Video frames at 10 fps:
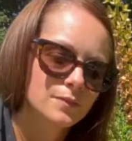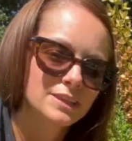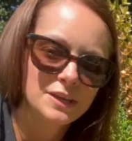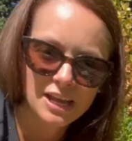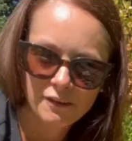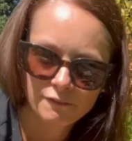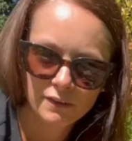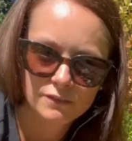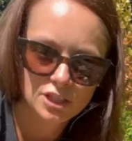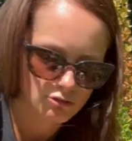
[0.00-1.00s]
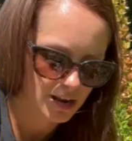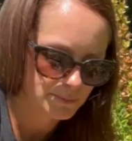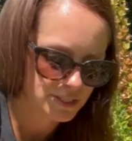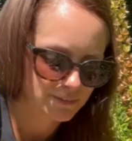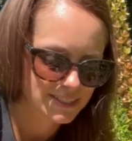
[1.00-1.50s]
Now you have 50
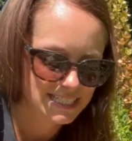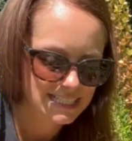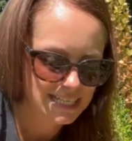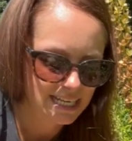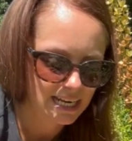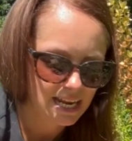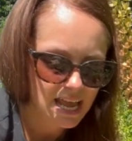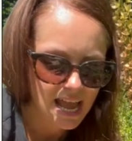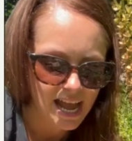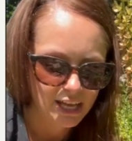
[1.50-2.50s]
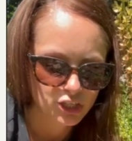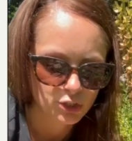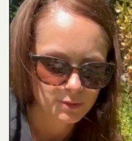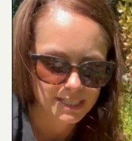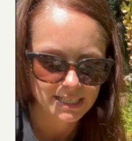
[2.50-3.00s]
grams of seed here, and
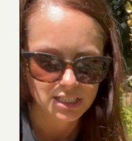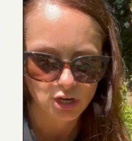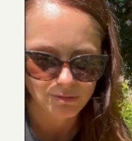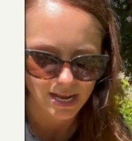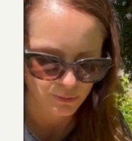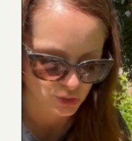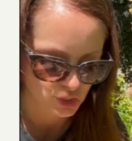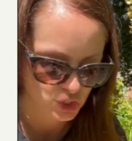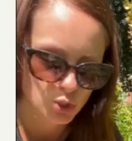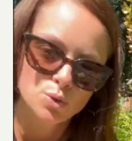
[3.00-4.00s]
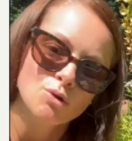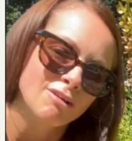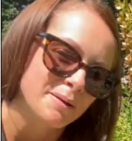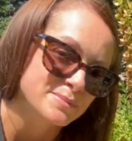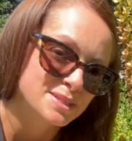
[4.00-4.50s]
you need around 2
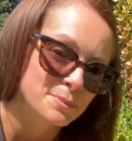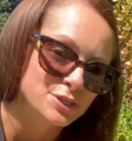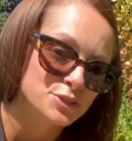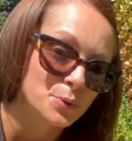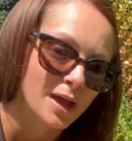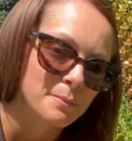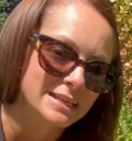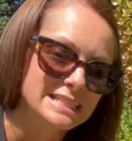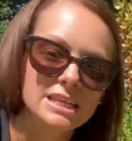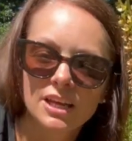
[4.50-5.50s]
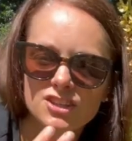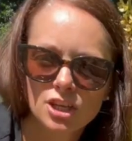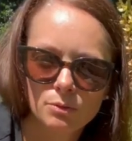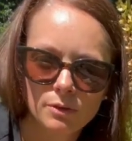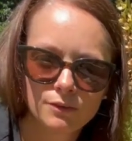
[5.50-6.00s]
grams per square metre.
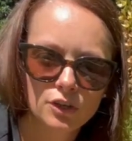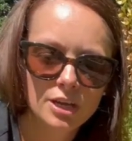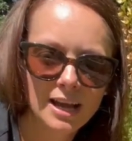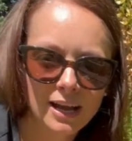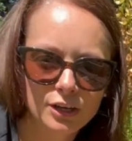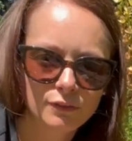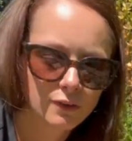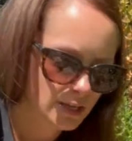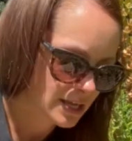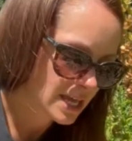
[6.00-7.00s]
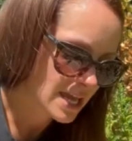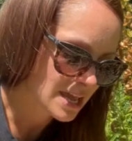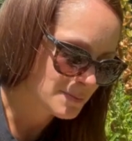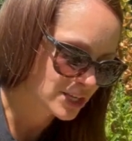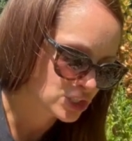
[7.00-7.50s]
So if you can kind of
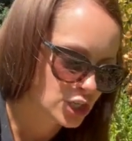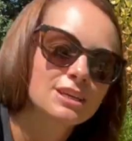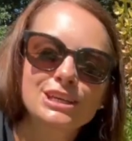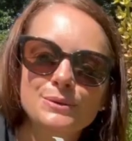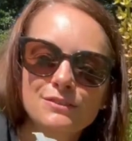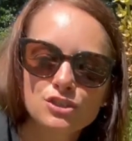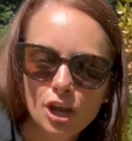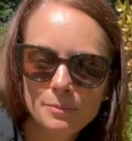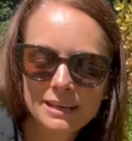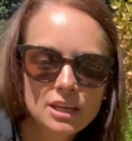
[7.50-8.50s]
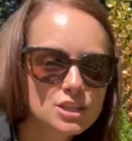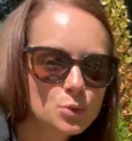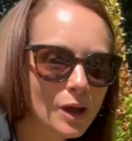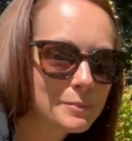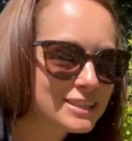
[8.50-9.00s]
imagine, you have so many
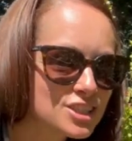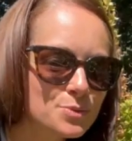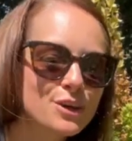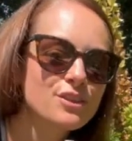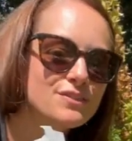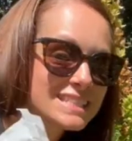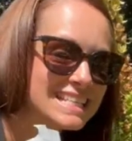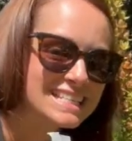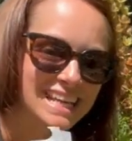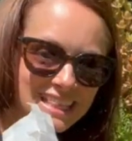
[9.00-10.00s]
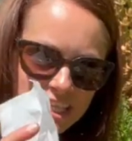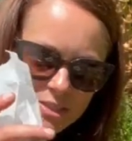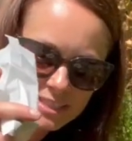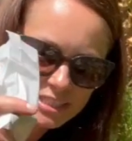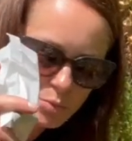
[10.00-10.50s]
square metres worth of seed in
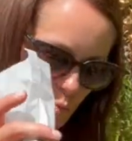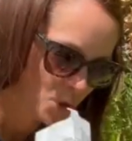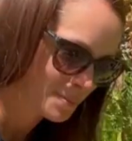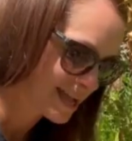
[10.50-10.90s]
this one